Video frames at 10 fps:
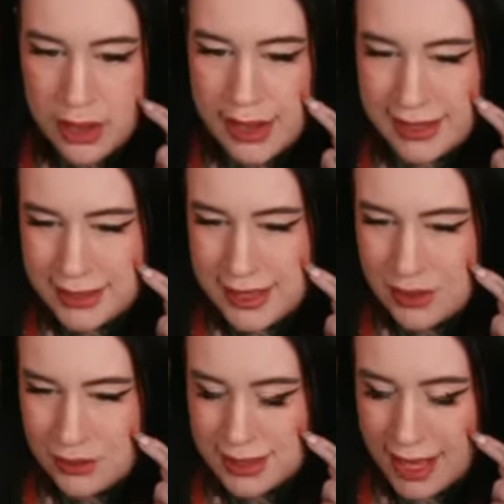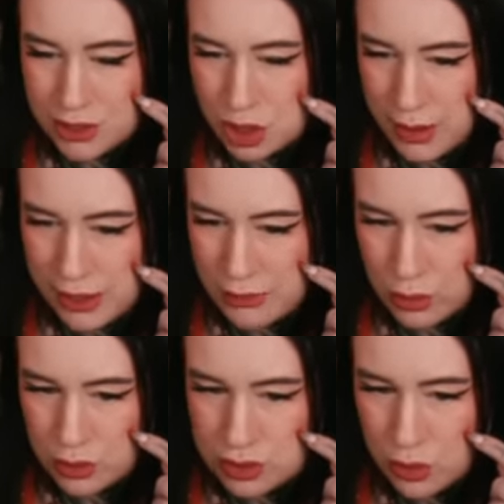He didn't even tattoo
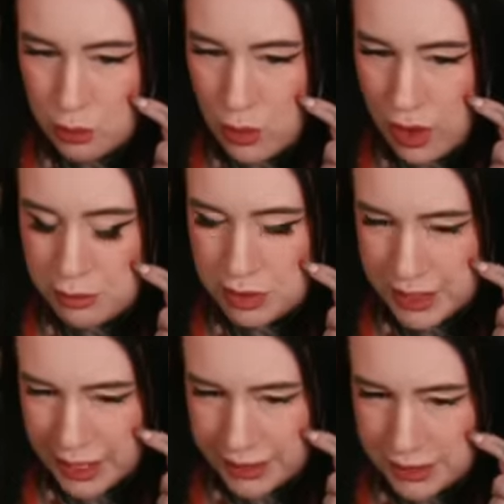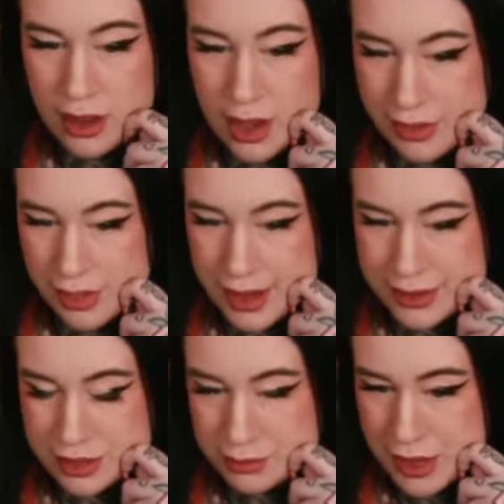anymore, so why pretend? Other
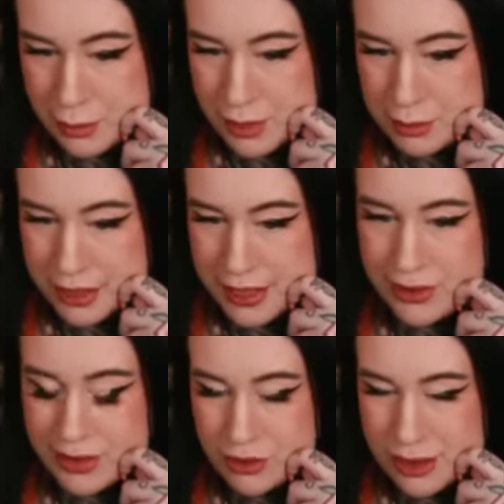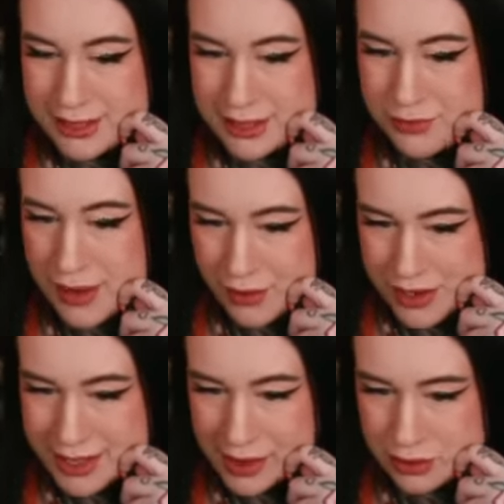than to make me believe in crazy fairy
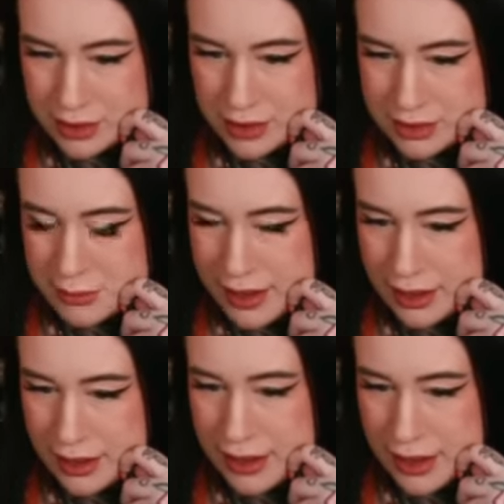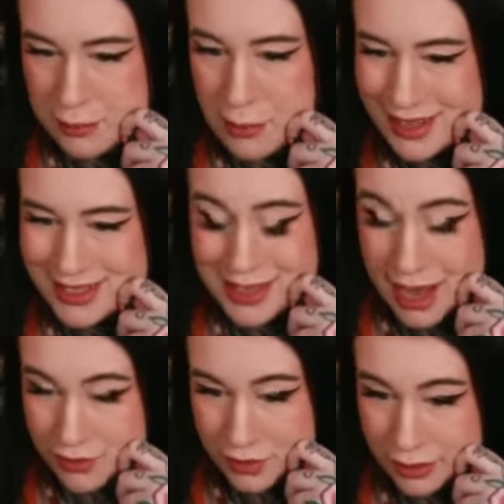tales, thus making him my
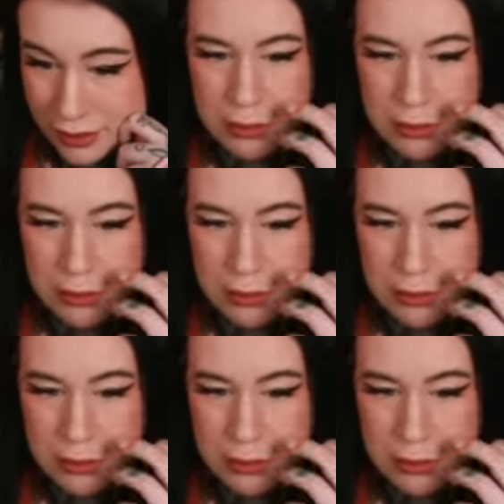savior.